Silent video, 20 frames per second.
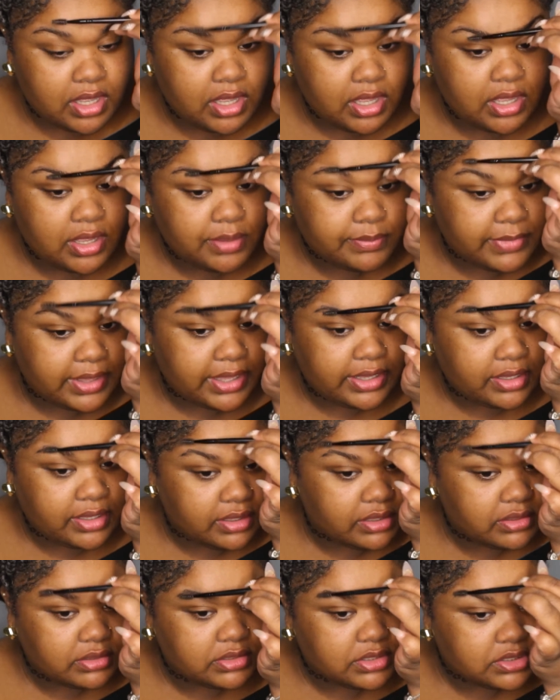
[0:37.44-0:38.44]
Like
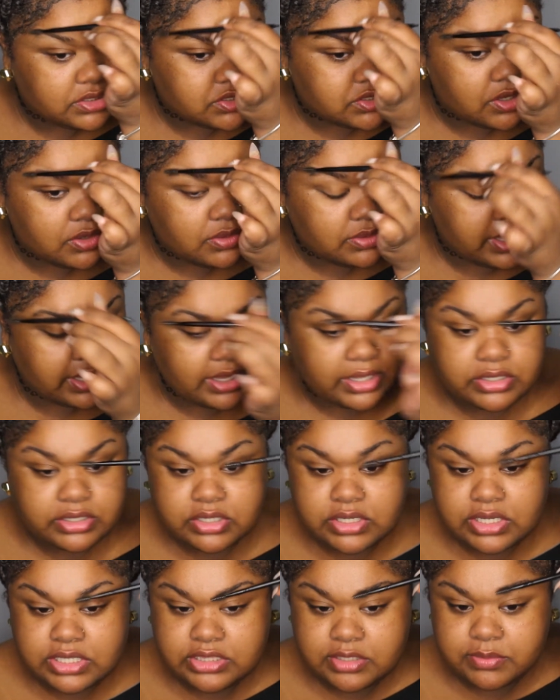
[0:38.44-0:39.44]
just go like
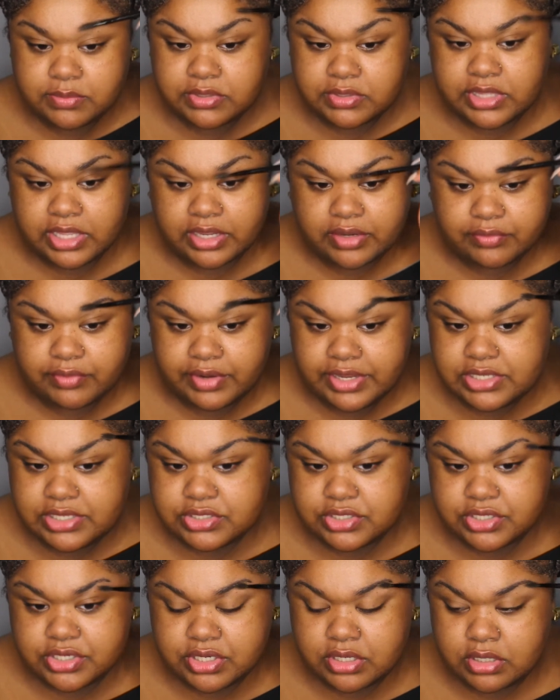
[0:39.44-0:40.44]
underneath them with like a
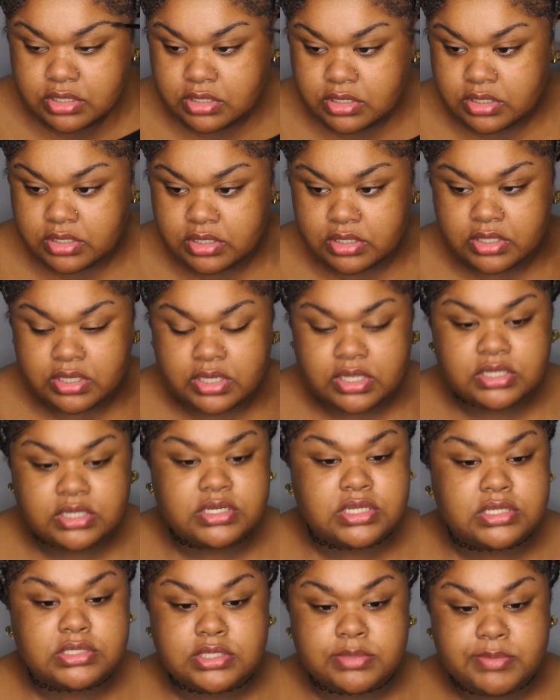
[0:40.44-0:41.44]
razor,
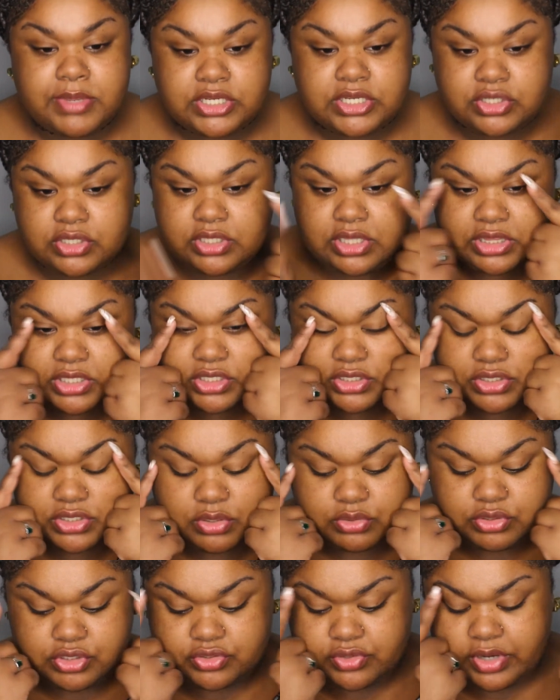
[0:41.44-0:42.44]
just to make sure that there's
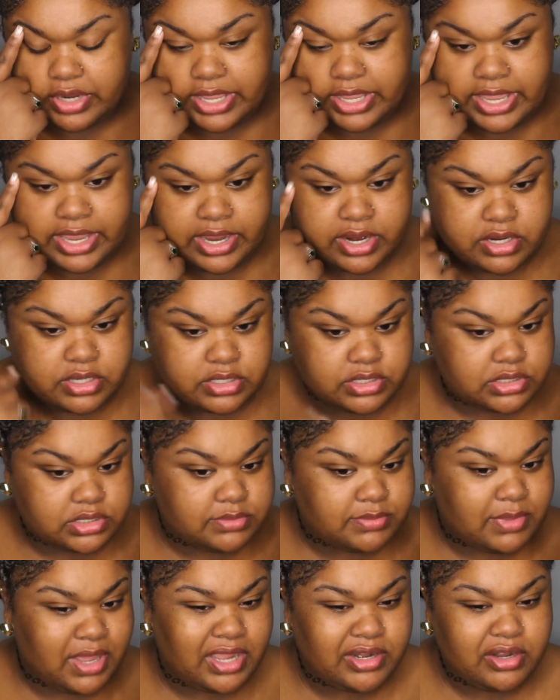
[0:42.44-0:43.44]
no stray hairs.
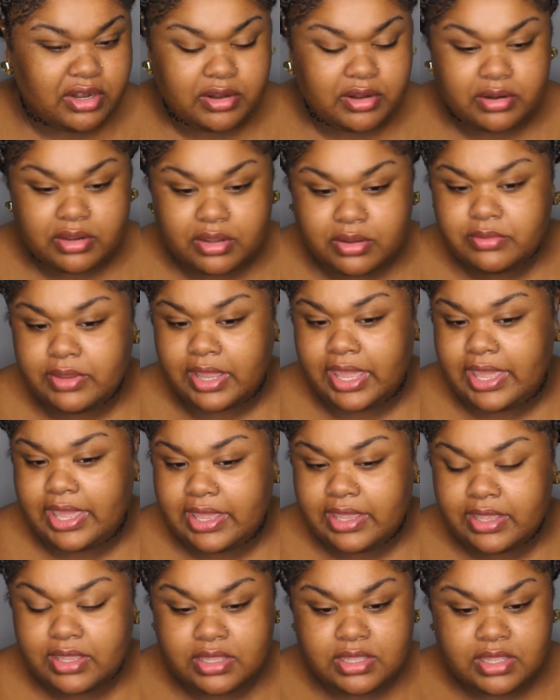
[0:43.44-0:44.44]
Mine are
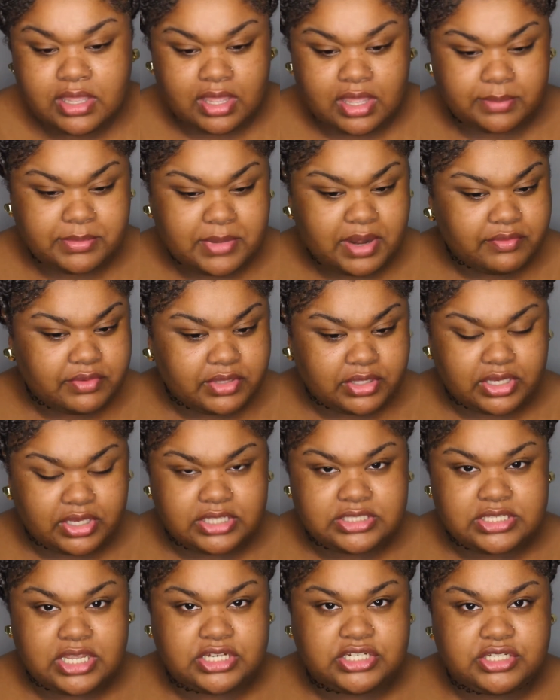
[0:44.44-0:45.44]
okay. I'm not really
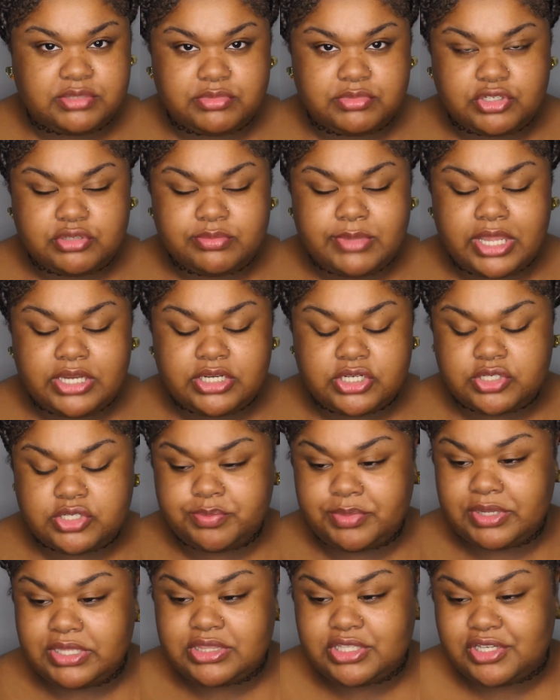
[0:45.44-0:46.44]
gonna touch them too much,
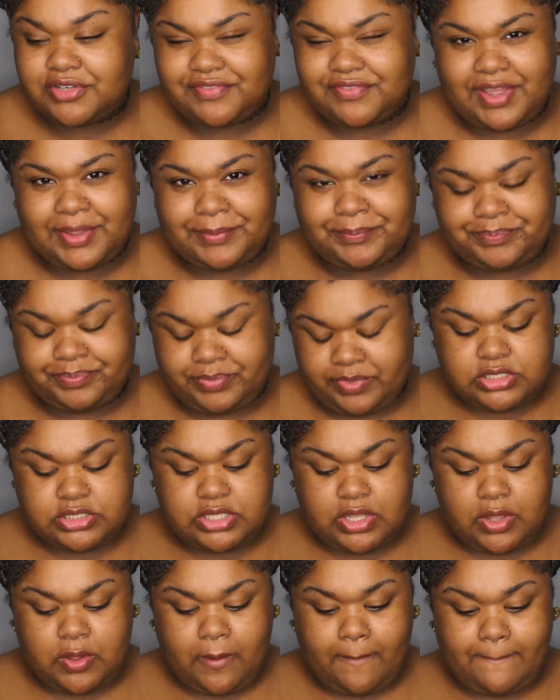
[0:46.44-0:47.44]
but they're fine.
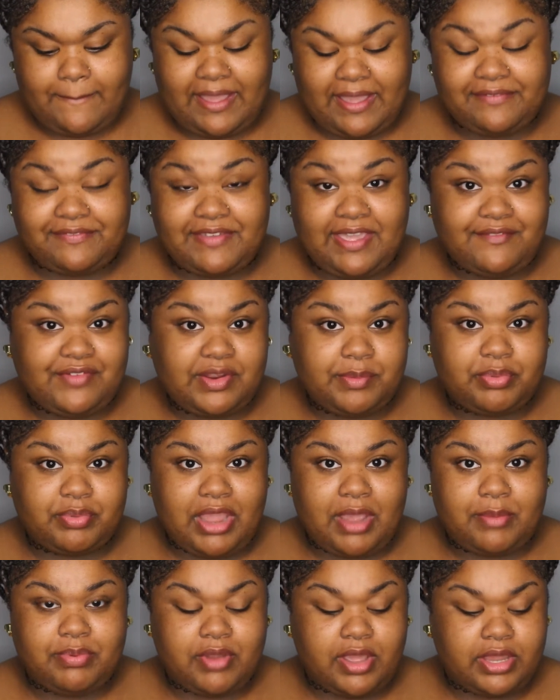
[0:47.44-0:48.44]
So my favorite
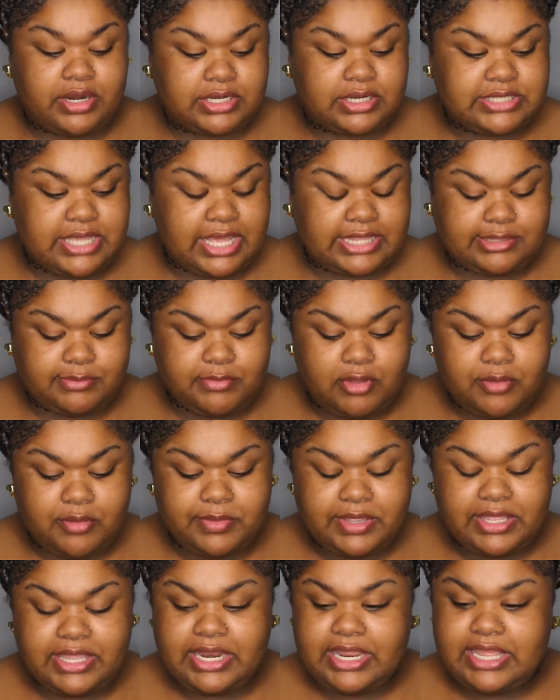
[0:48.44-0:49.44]
brow product at the
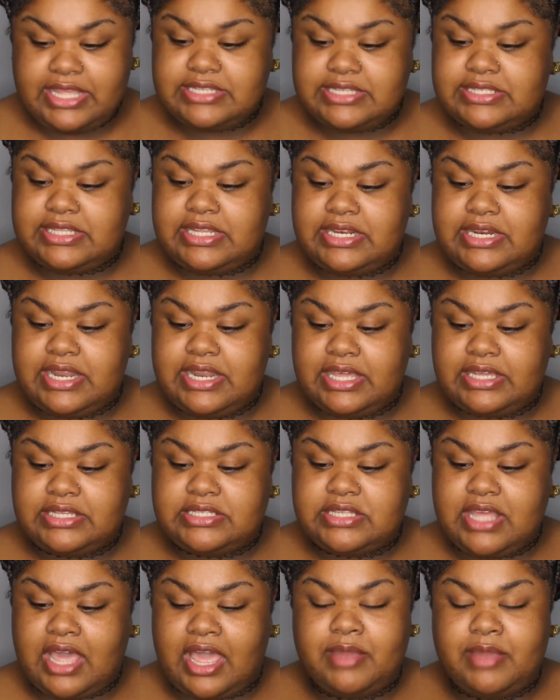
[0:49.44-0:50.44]
moment is the
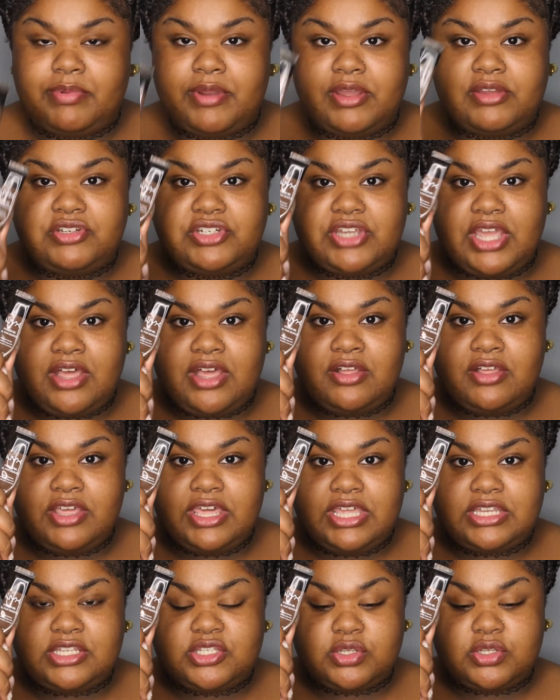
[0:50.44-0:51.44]
NYX eyebrow gel.
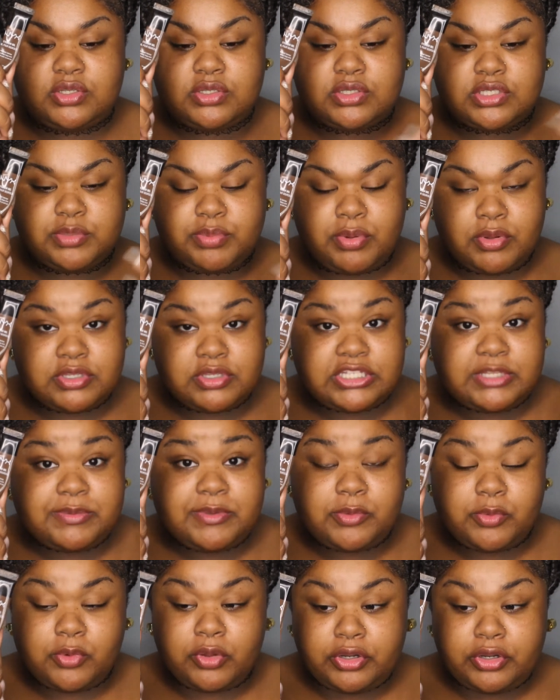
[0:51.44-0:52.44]
It's supposed to be
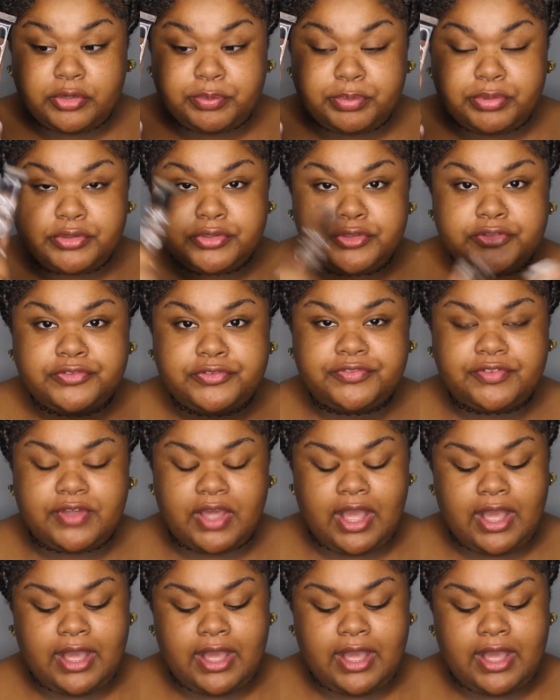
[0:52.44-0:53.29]
waterproof.